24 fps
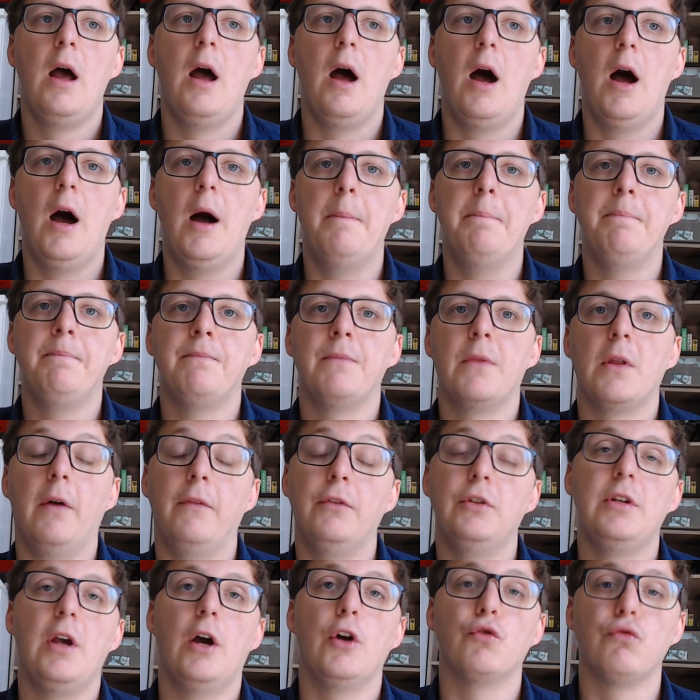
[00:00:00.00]

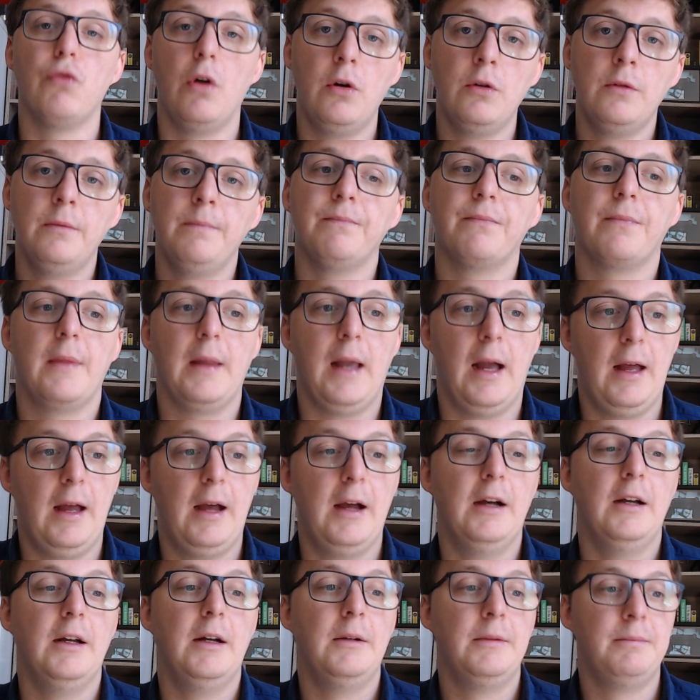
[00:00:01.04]
Obviously, I was wrong.
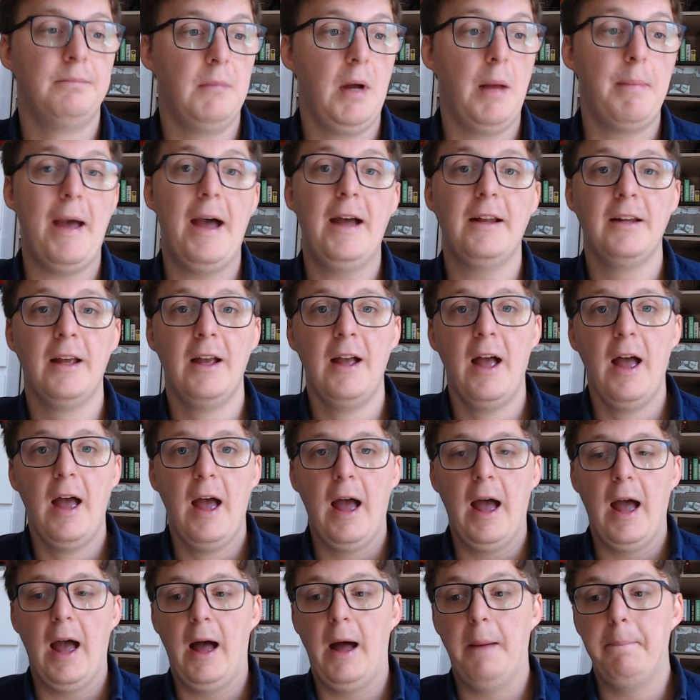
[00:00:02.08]
My bad.
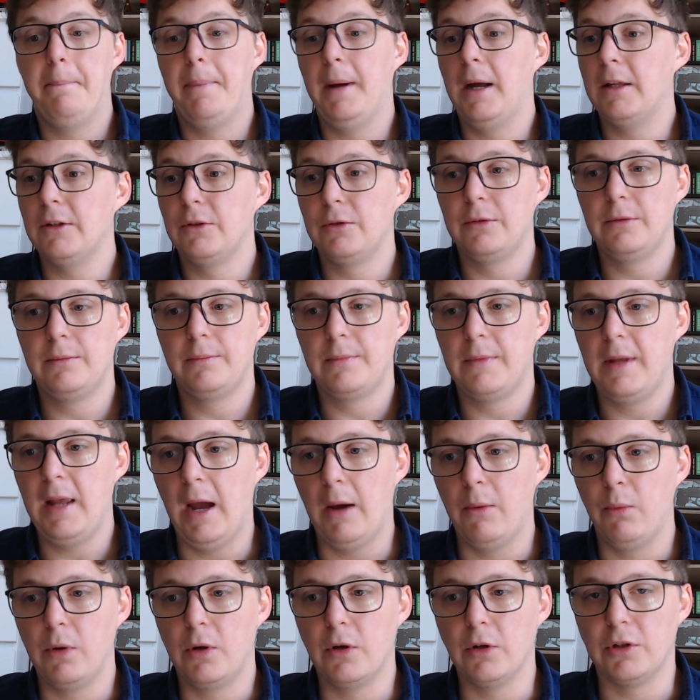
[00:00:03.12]
But
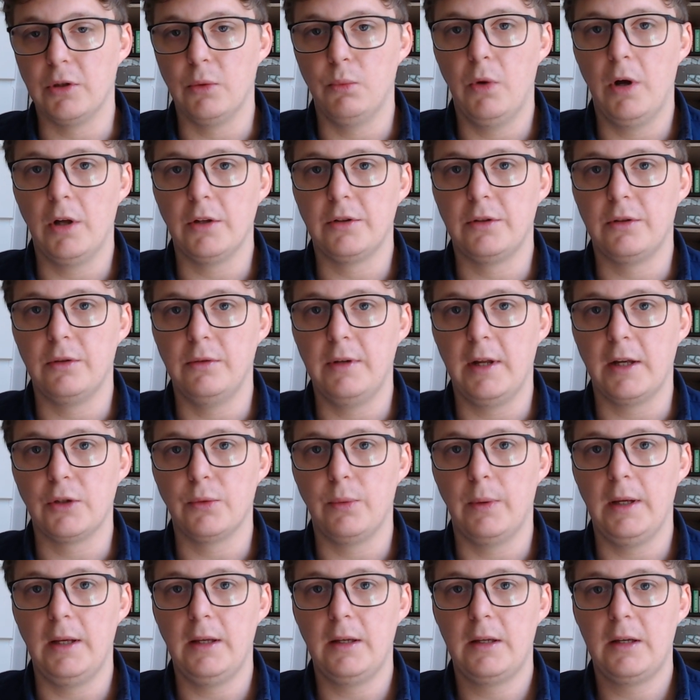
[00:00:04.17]
yeah, we've got some work to do next
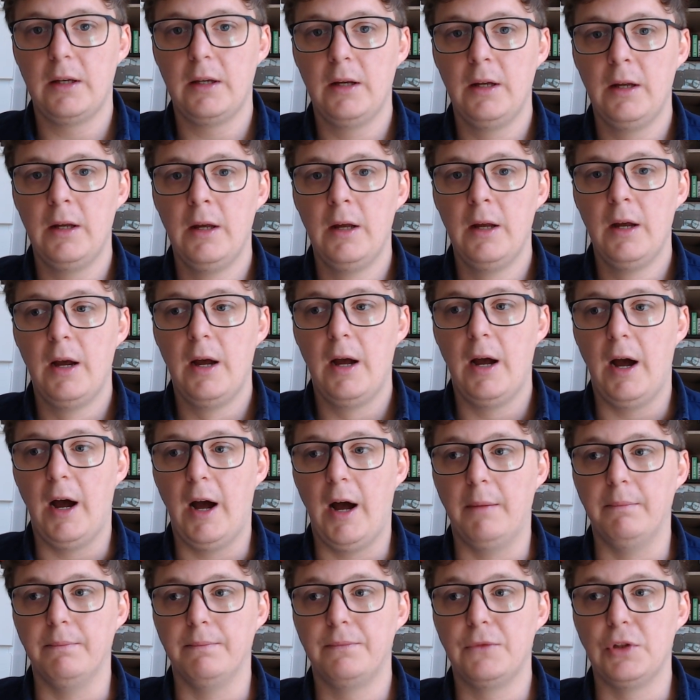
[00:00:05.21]
week
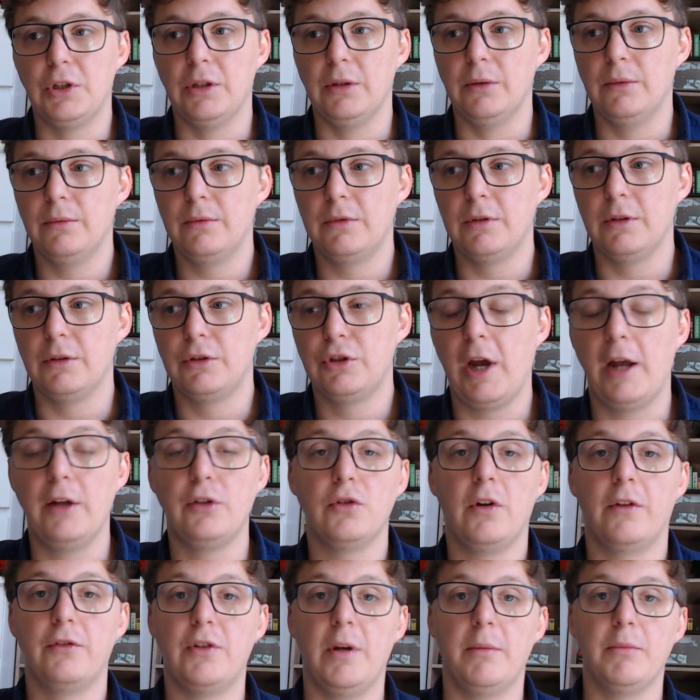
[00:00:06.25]
to change
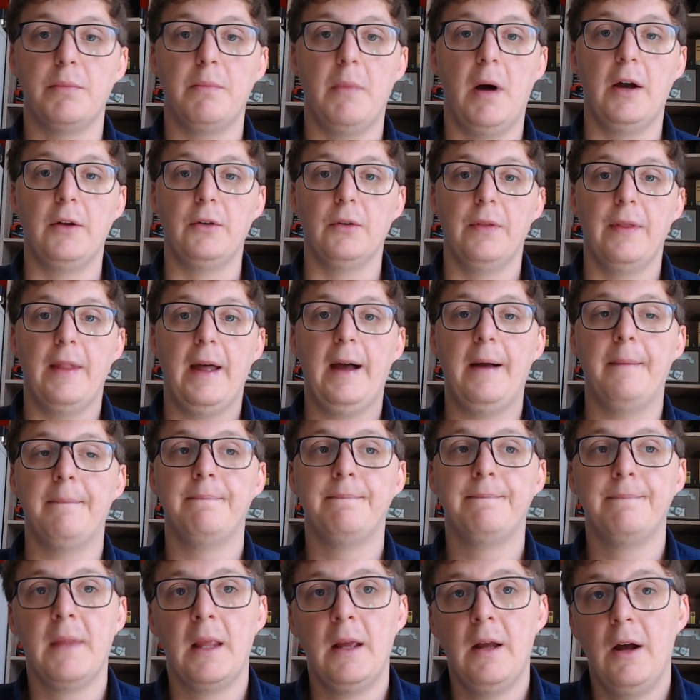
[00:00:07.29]
Ofgem's mind on that.
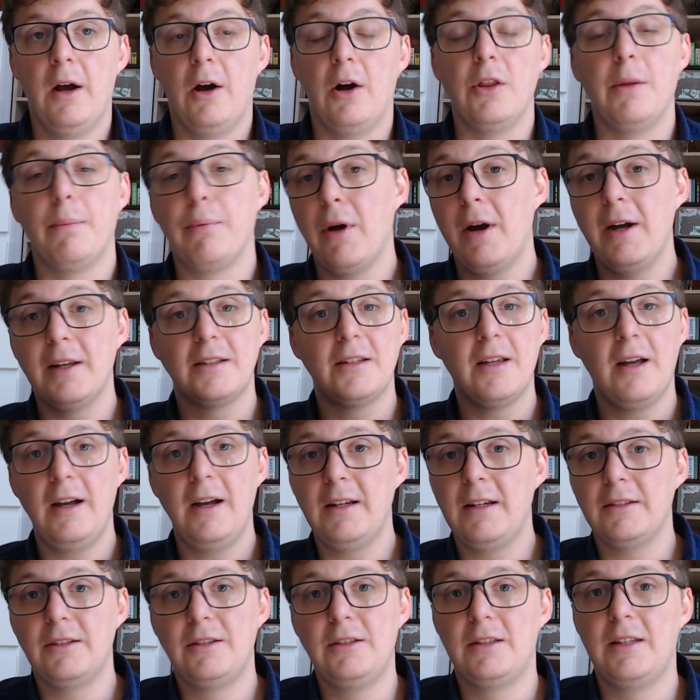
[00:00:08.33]
On the bright
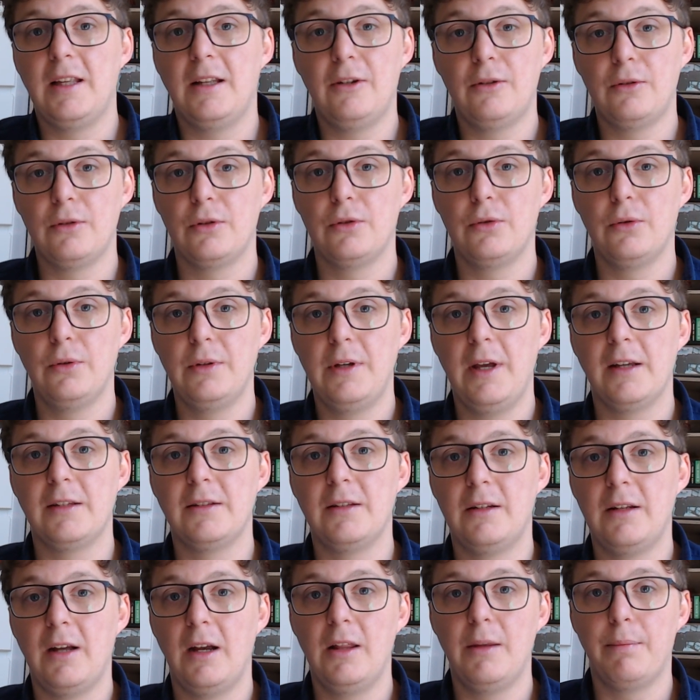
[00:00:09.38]
side, as you still saw
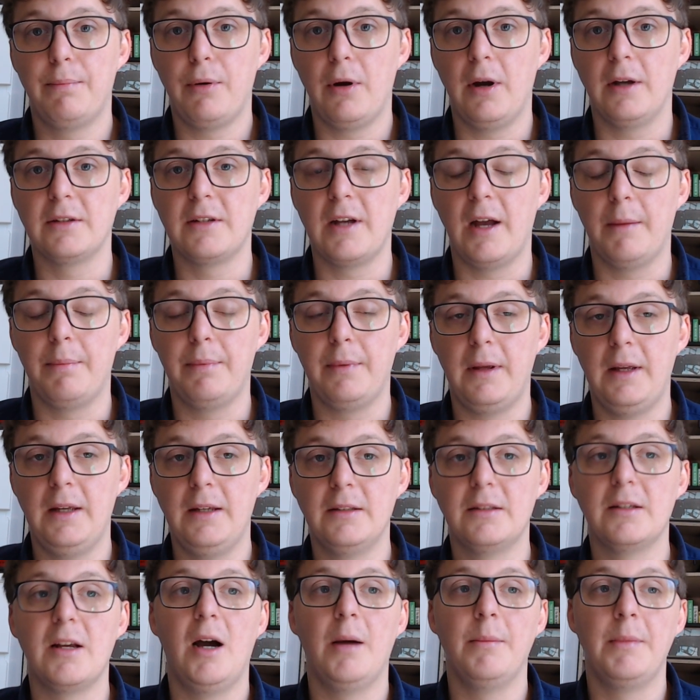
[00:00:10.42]
yesterday, the price cap
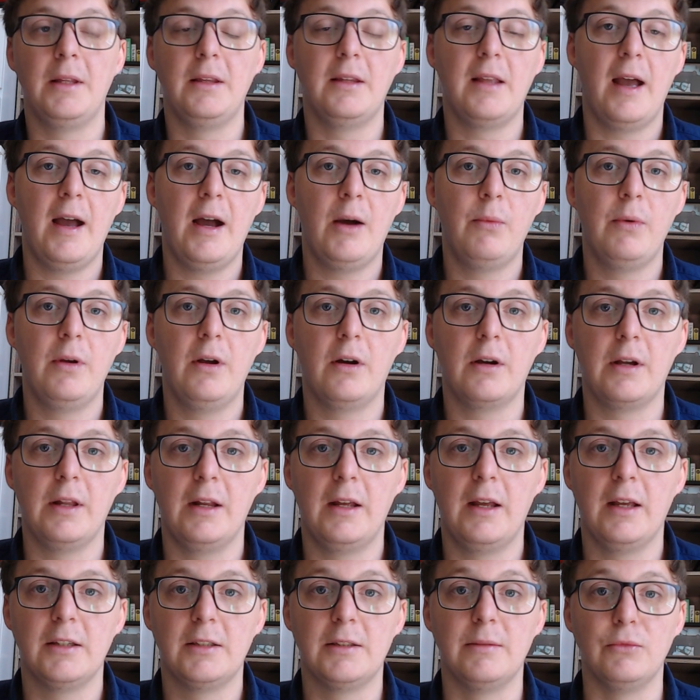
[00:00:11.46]
is coming down. We are going to
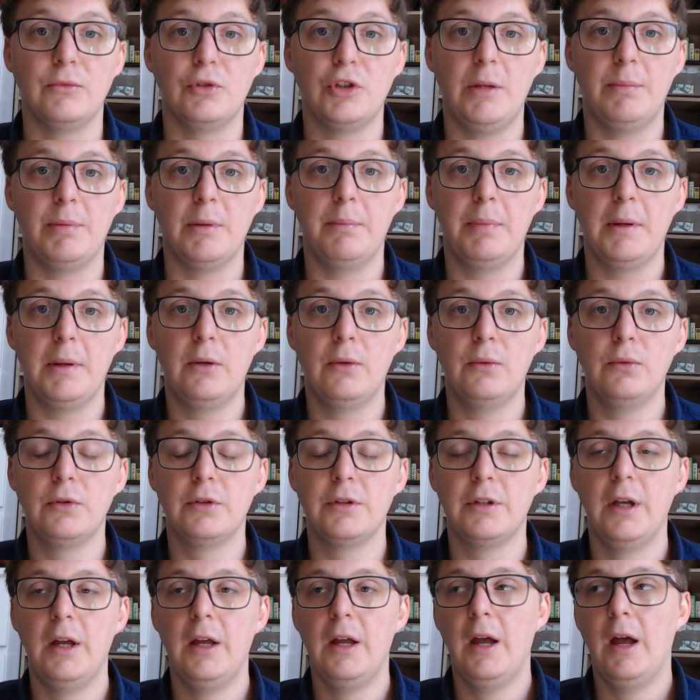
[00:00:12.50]
get some cheaper
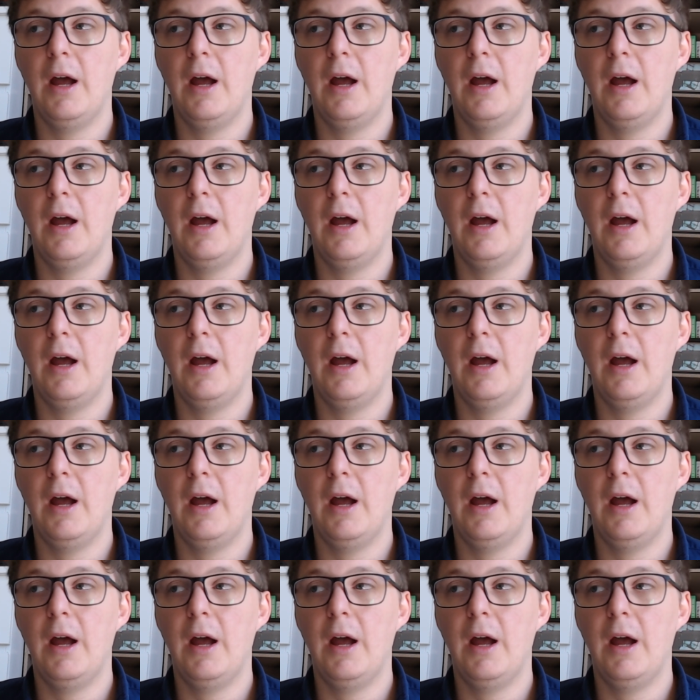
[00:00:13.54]
bills.